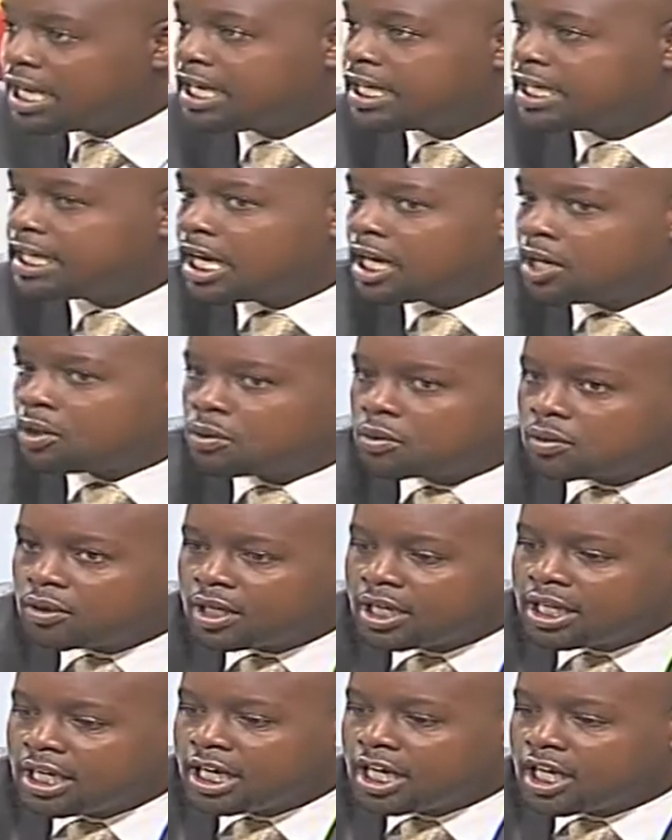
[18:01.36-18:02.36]
Now,
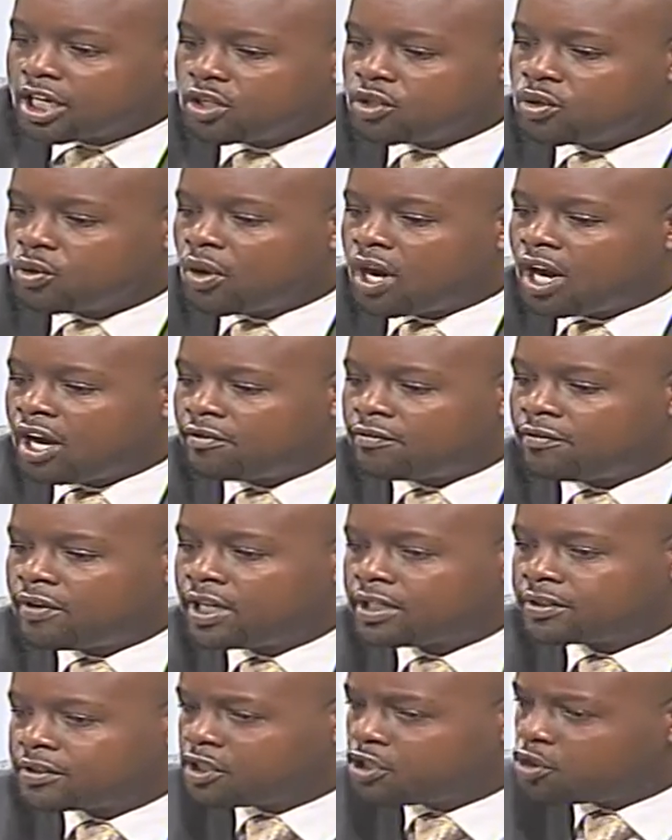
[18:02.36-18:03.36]
you have a
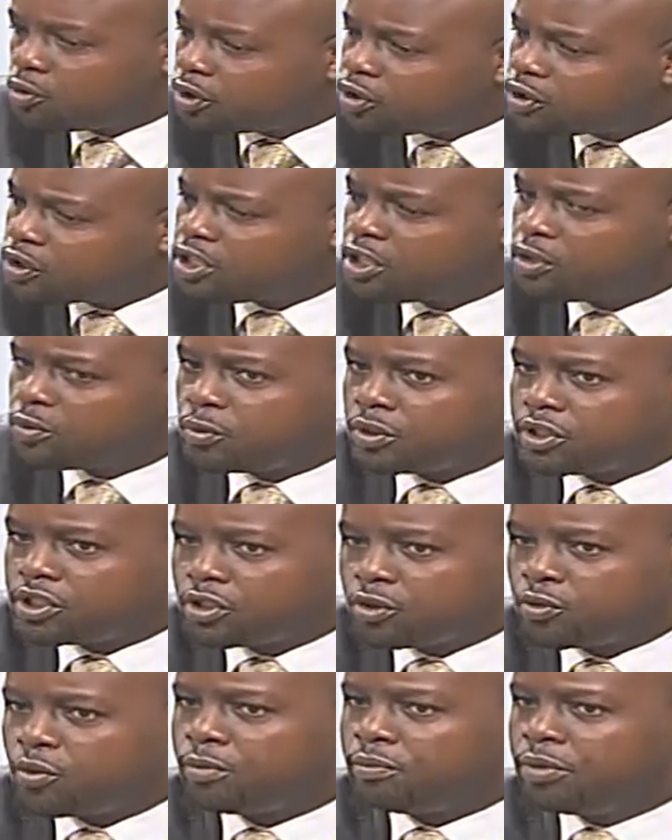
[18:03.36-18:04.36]
situation in which
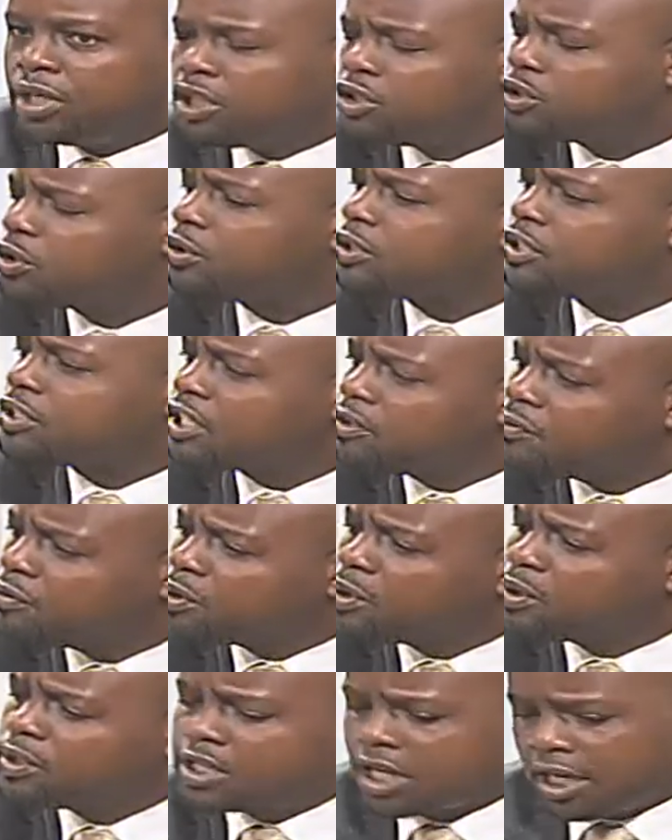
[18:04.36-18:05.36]
you are being told
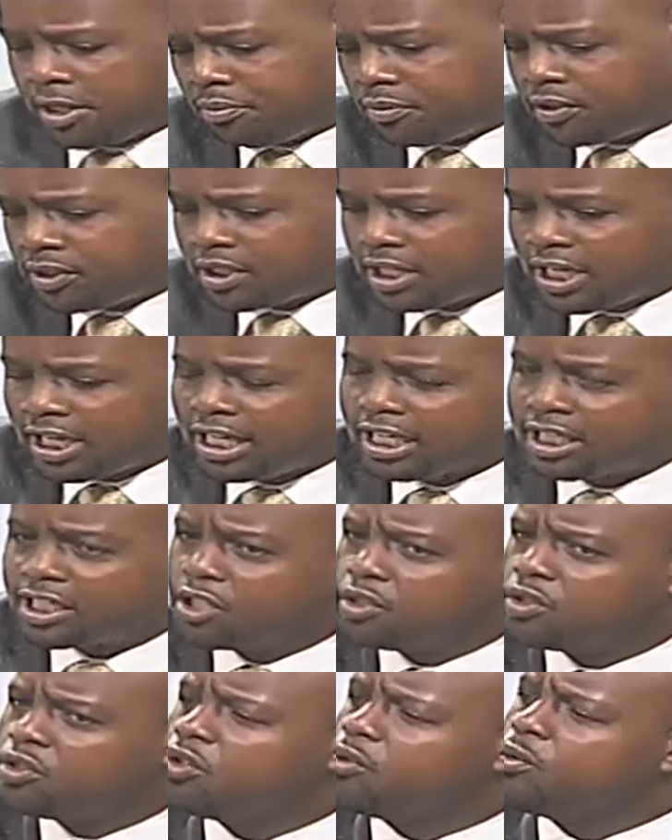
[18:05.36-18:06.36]
several times that
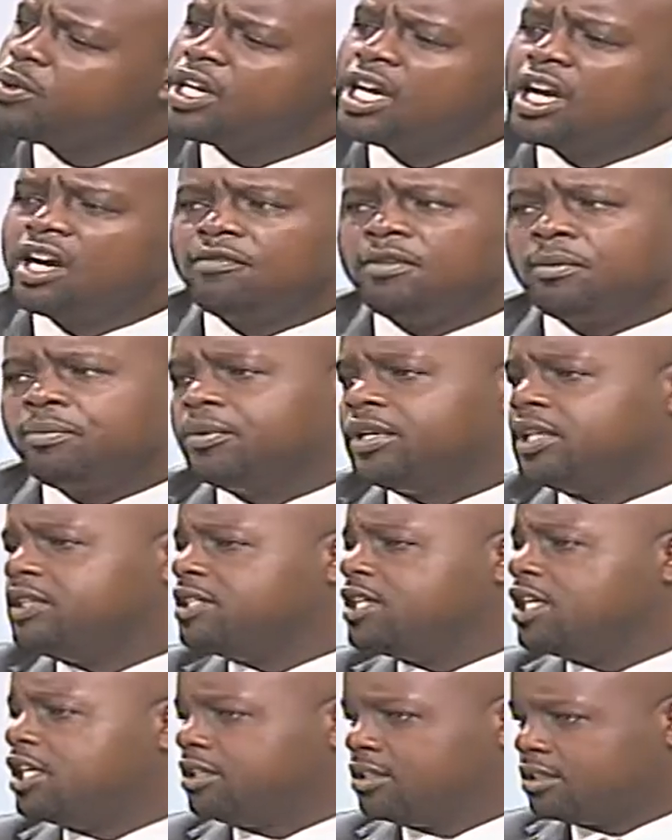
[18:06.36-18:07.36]
you know we have a
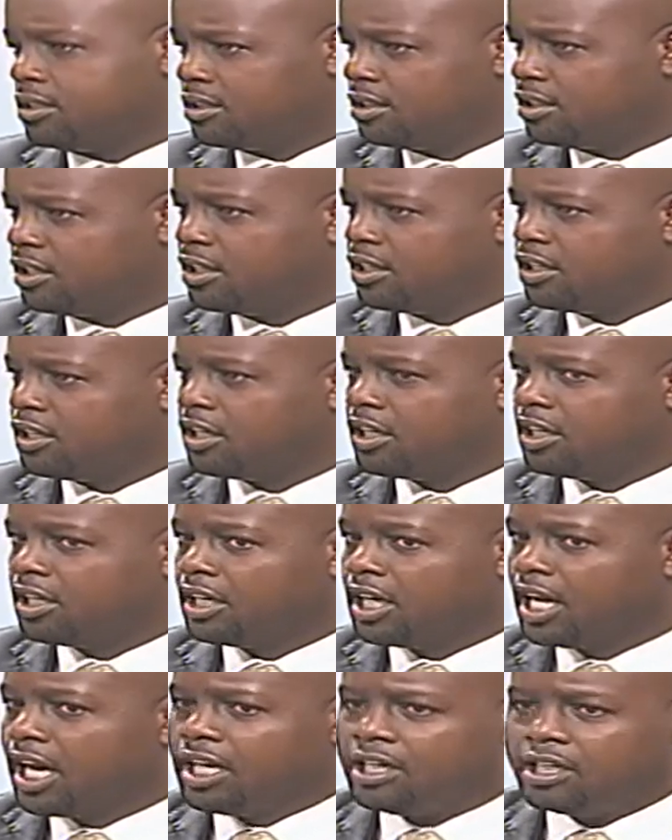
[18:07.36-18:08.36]
president.
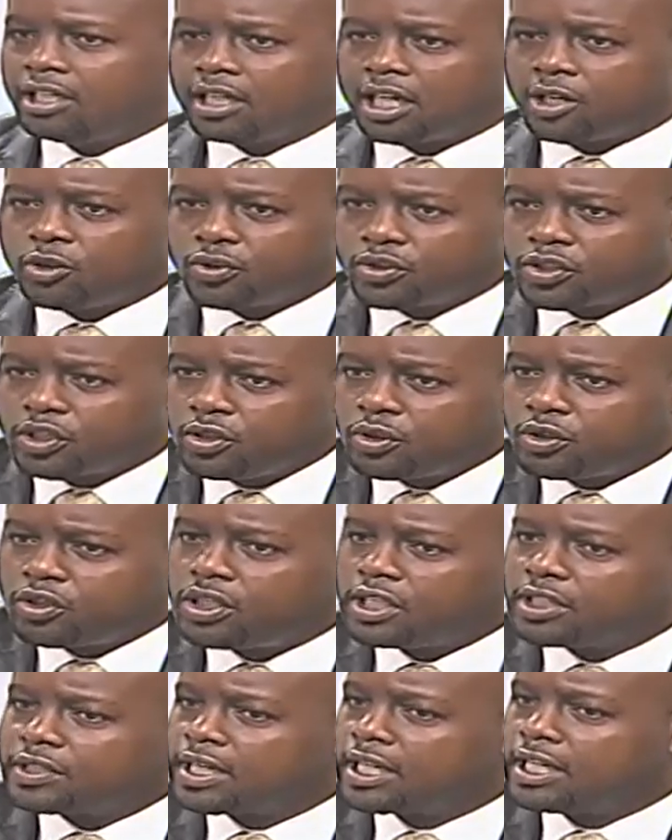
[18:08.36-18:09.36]
And the constitution
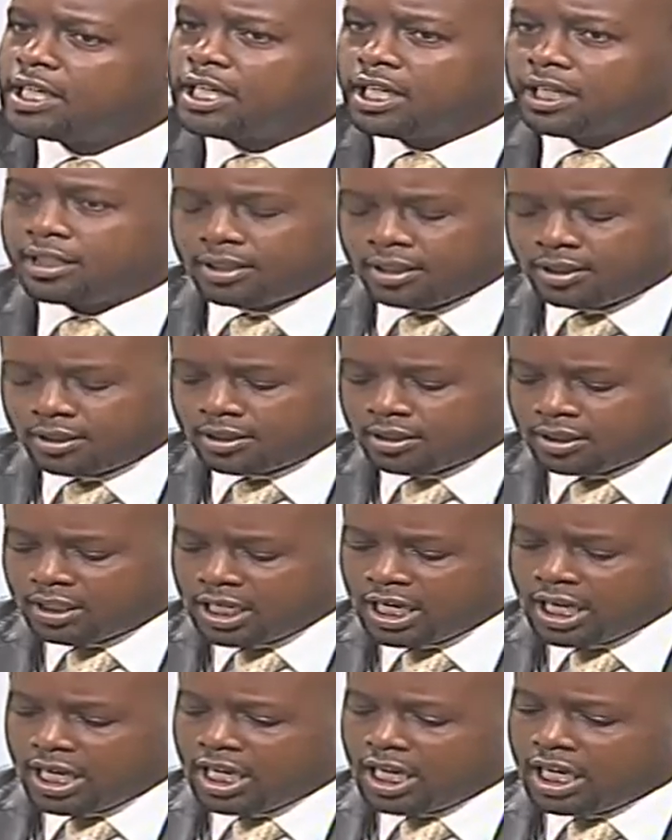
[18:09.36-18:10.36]
is clear that
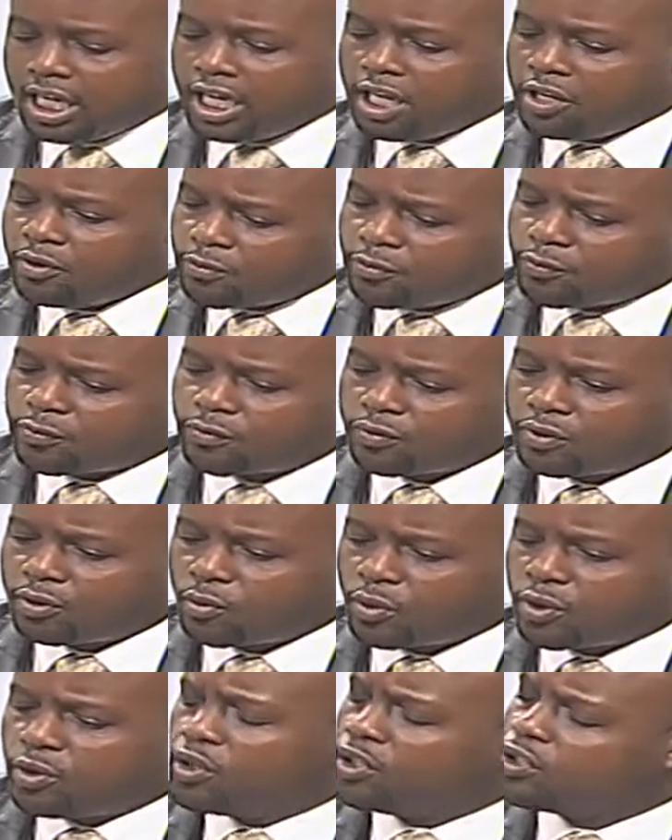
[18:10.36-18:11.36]
if
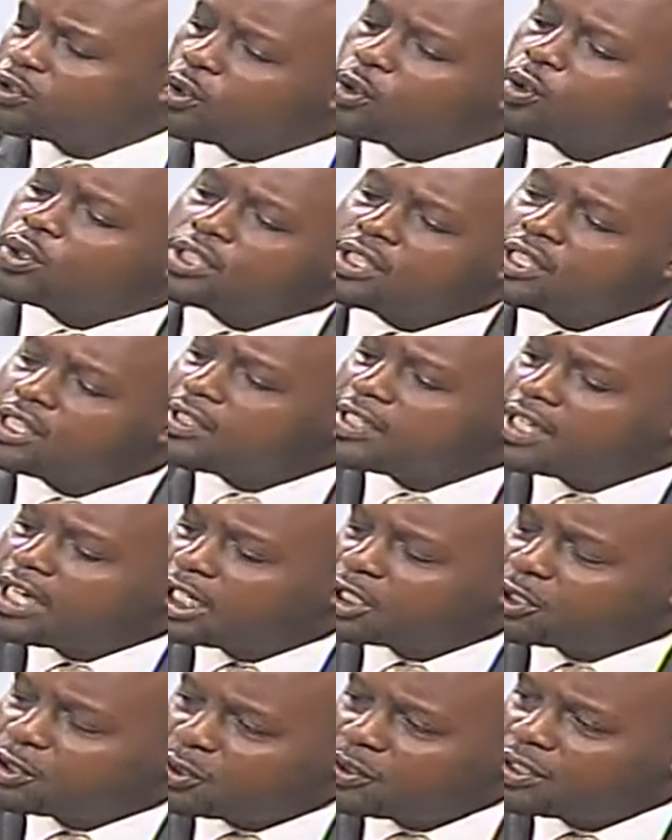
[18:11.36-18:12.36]
we don't hold this
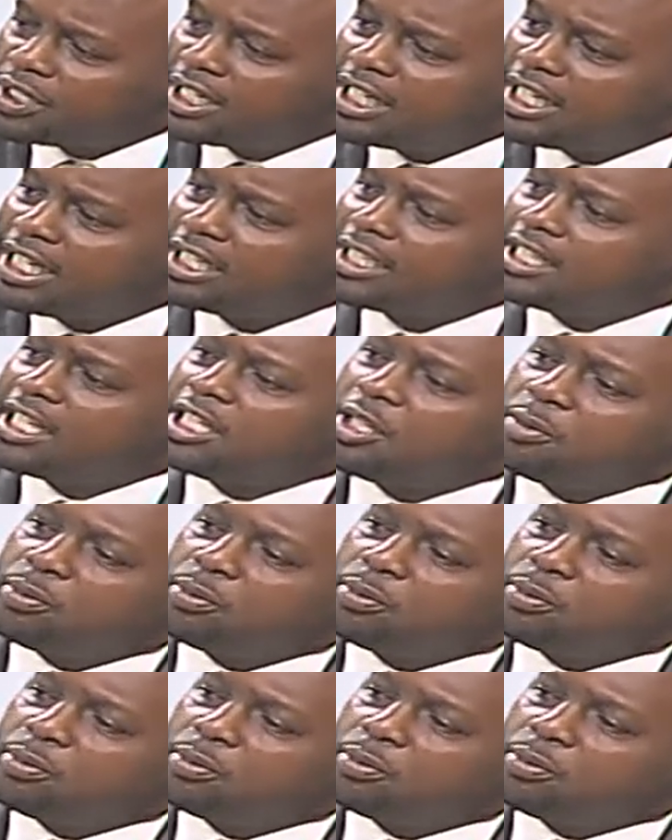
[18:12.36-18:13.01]
election, then the